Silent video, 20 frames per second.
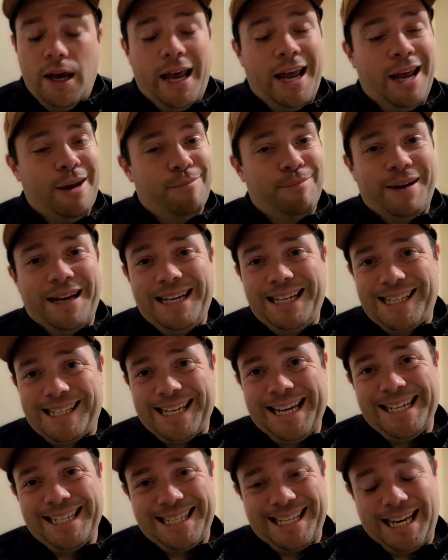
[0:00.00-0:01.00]
It made
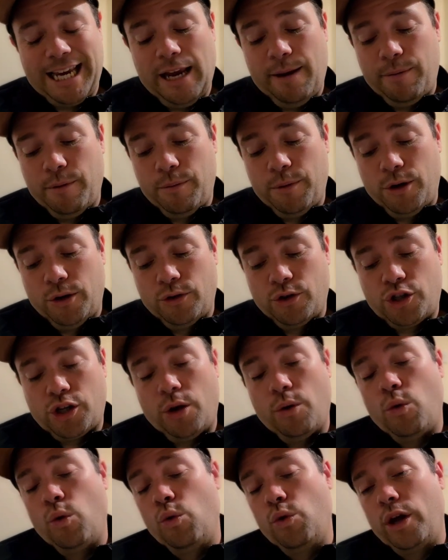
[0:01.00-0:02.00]
sense to keep them on,
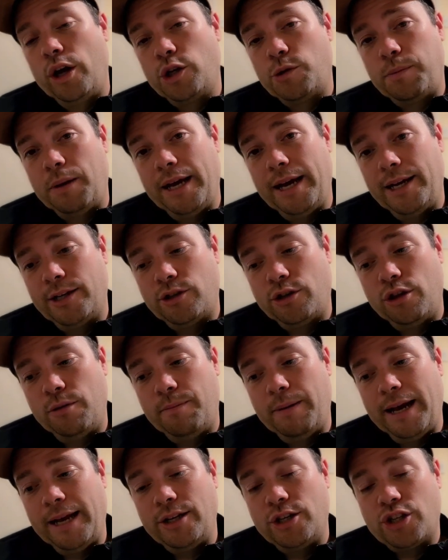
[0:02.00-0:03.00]
so all those players on the
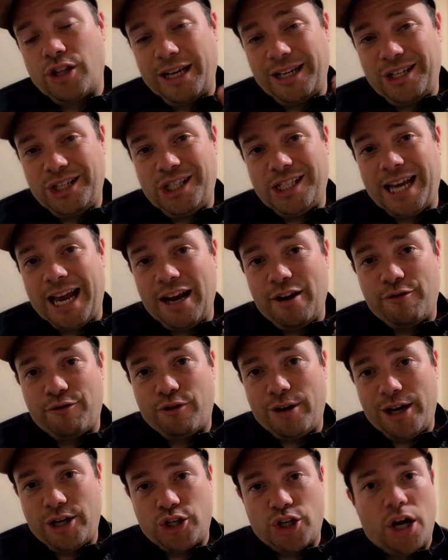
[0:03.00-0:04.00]
bench, they stay
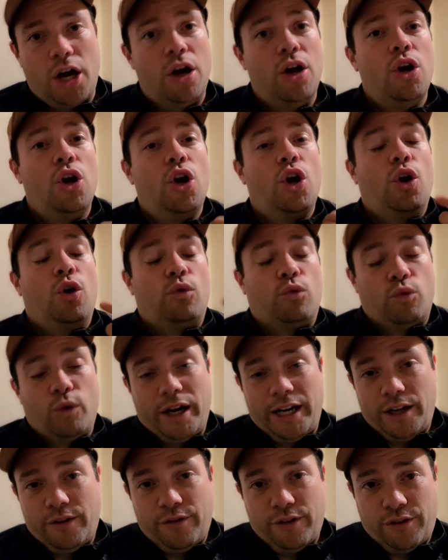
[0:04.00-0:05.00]
fresher,
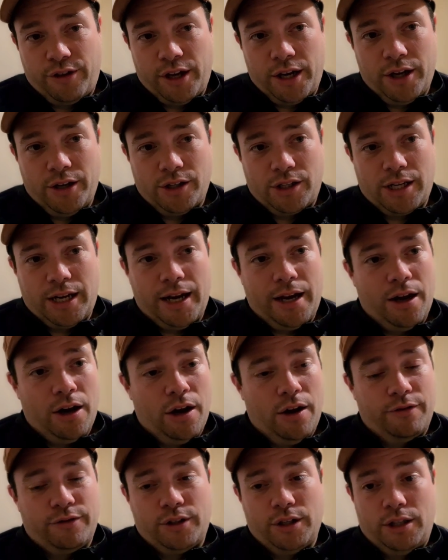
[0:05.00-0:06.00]
ready for Thursday
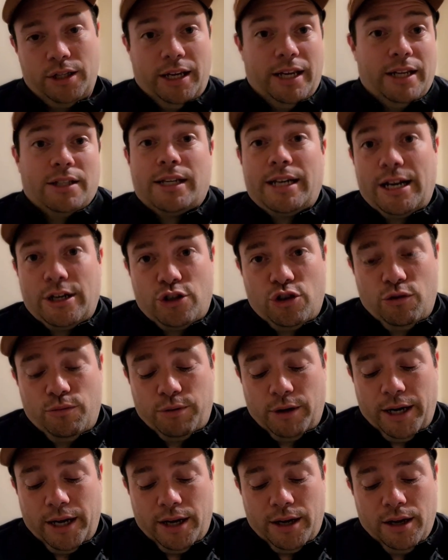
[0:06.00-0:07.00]
after the international
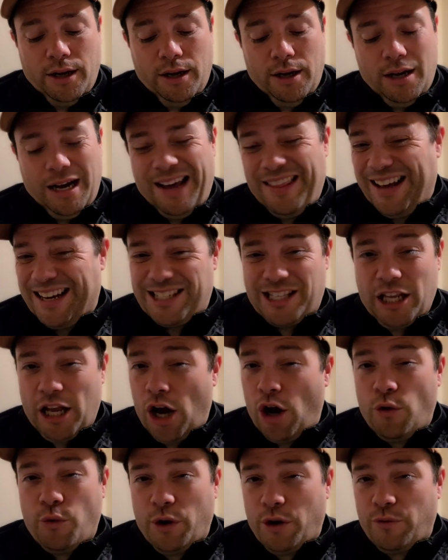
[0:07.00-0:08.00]
break. And that's the
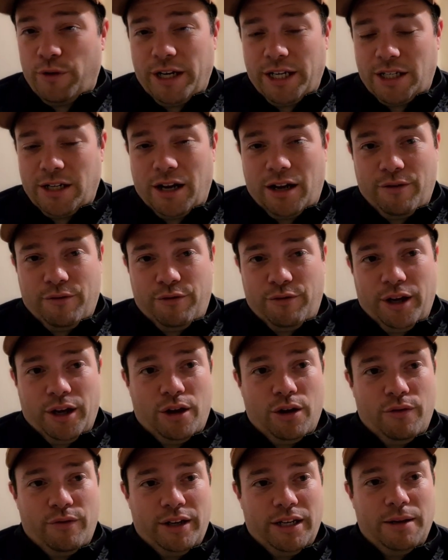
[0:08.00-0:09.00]
only reason I can think
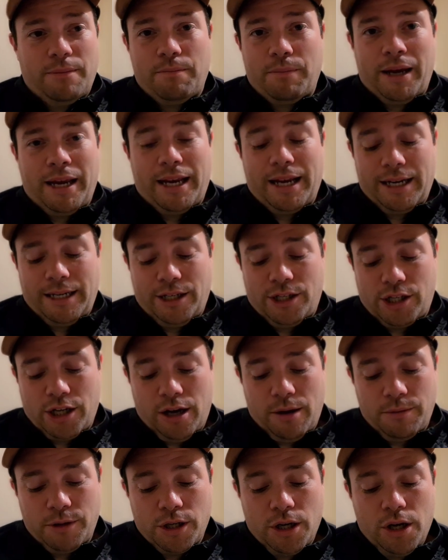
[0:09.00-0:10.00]
of he didn't make any subs.